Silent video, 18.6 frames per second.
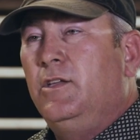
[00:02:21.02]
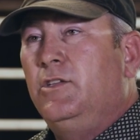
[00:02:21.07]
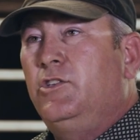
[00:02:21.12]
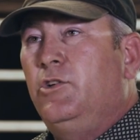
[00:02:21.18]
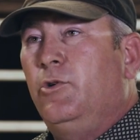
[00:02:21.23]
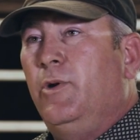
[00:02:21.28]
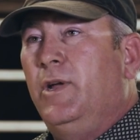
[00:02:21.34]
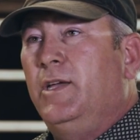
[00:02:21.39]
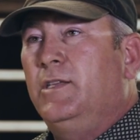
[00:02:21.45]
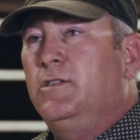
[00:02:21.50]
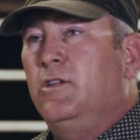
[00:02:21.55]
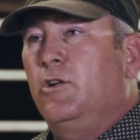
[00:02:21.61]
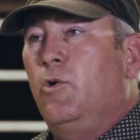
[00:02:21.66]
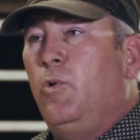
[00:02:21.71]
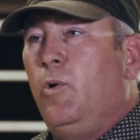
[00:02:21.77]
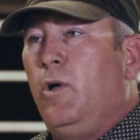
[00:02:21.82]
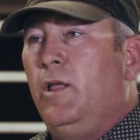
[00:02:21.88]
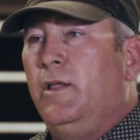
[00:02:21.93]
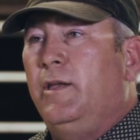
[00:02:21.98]
to raise the
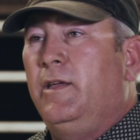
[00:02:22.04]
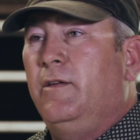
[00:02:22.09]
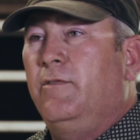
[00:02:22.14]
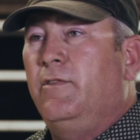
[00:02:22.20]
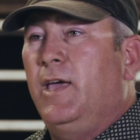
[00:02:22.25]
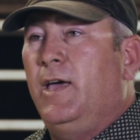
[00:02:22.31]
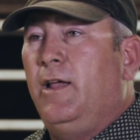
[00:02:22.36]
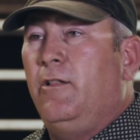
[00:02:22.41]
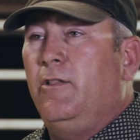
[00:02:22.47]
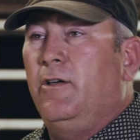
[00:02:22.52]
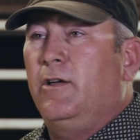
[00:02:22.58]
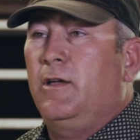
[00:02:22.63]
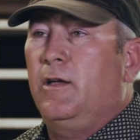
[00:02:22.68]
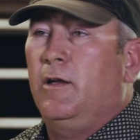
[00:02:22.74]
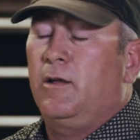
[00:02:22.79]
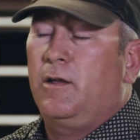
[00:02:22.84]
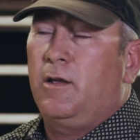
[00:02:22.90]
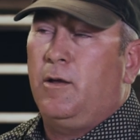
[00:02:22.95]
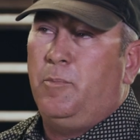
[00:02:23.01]
quality of cattle that
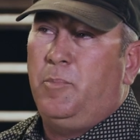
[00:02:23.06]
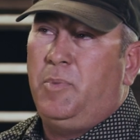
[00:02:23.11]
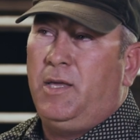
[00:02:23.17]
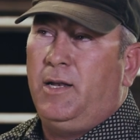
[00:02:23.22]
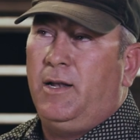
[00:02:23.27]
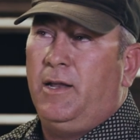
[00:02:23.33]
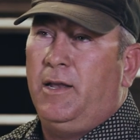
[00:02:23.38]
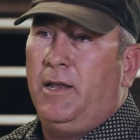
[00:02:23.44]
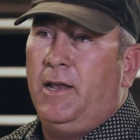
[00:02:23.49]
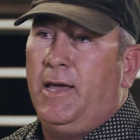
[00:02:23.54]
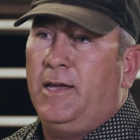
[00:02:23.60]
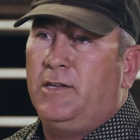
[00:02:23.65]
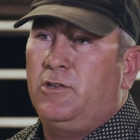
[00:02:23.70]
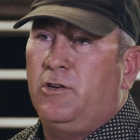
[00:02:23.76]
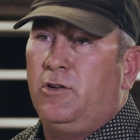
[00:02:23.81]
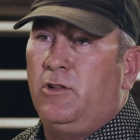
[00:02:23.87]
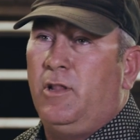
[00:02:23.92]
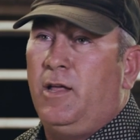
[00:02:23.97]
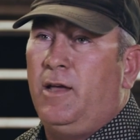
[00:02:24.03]
can compete at a
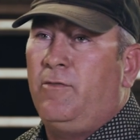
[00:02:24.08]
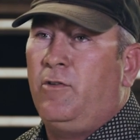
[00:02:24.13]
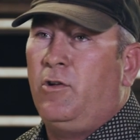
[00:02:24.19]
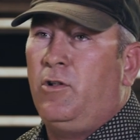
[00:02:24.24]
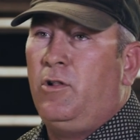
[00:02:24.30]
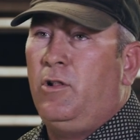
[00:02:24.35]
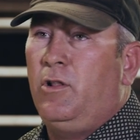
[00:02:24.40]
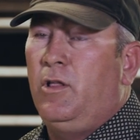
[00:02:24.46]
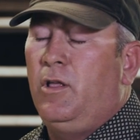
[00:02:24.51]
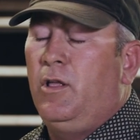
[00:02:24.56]
national level,